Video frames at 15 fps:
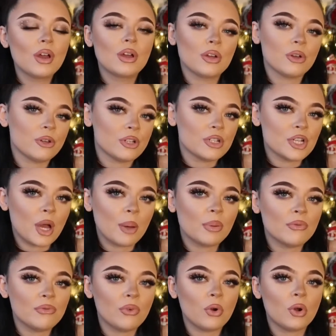who you're
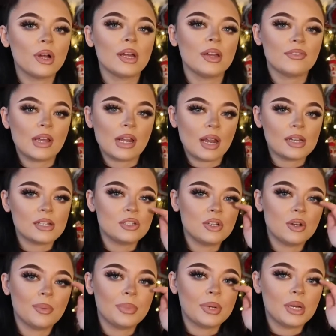shopping for, if they like, you
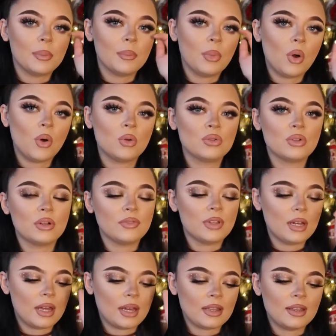know, big and bold, or if they
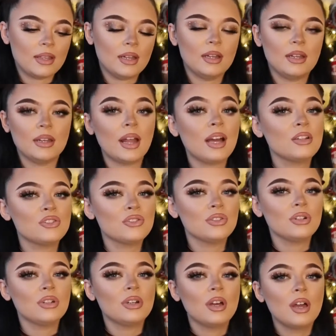like thin and
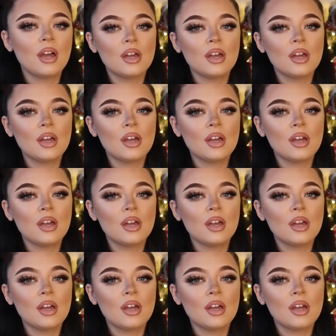natural.